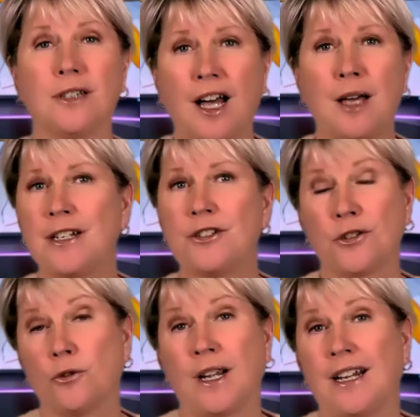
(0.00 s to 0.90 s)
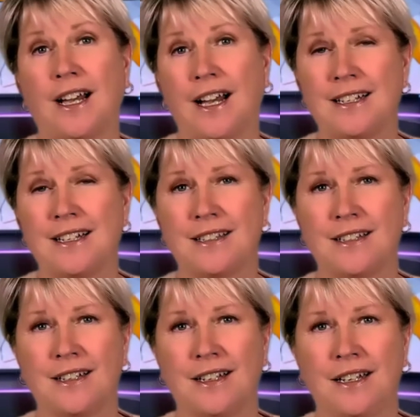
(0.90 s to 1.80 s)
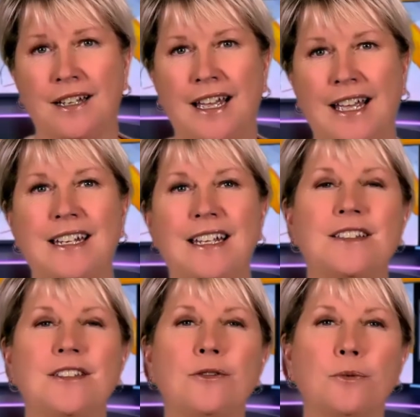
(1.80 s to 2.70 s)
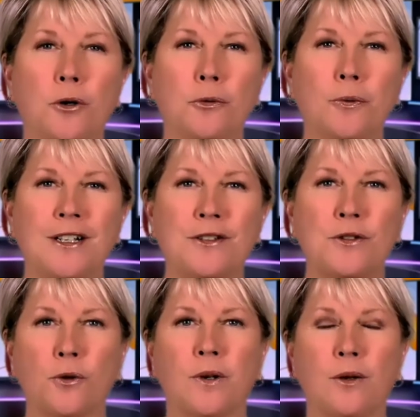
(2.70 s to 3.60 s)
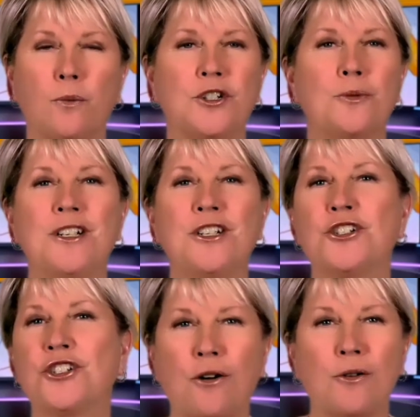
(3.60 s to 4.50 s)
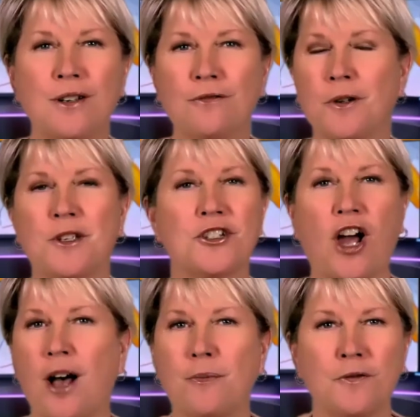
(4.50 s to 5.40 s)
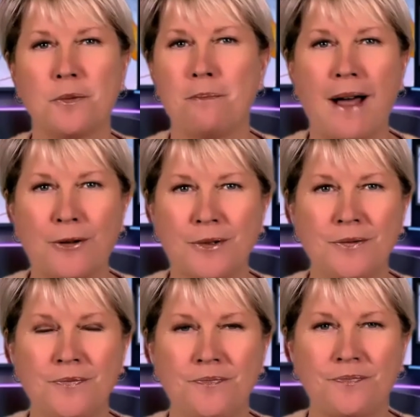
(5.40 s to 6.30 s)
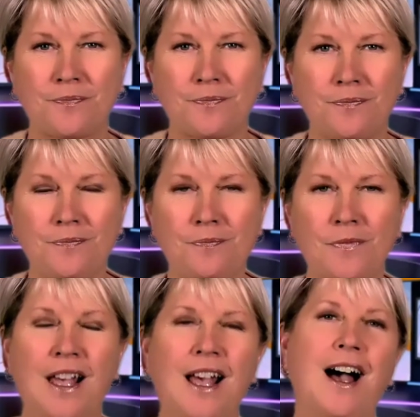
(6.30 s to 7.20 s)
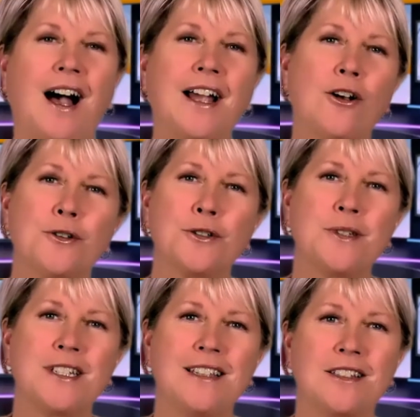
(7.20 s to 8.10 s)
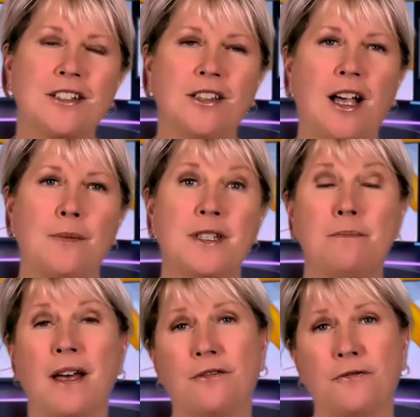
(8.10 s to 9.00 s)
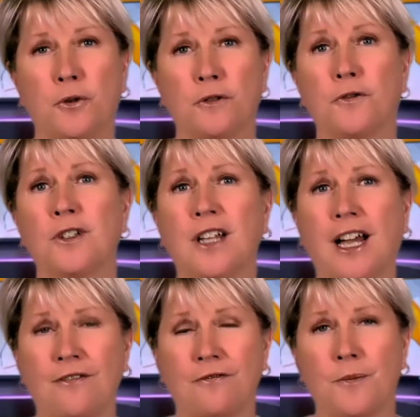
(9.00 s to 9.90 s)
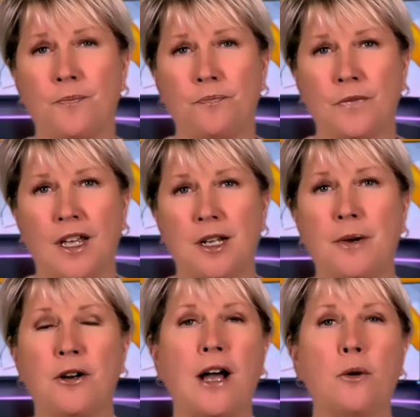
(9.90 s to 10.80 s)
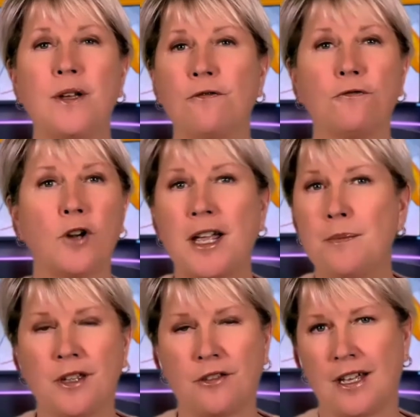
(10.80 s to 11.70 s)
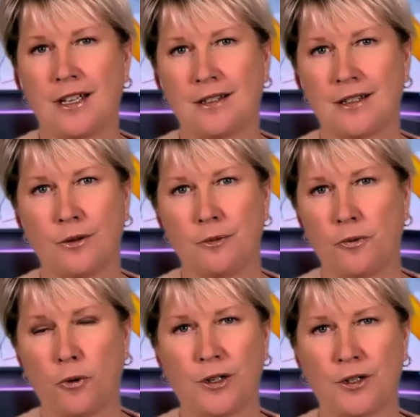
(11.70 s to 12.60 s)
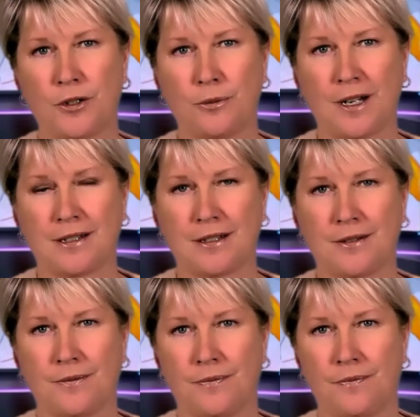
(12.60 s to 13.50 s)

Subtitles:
climbing to great heights. And isn't Rotary a story we should be shouting from the top of a mountain? I also see this climb as a metaphor for life and about how we frame the things that are important to us.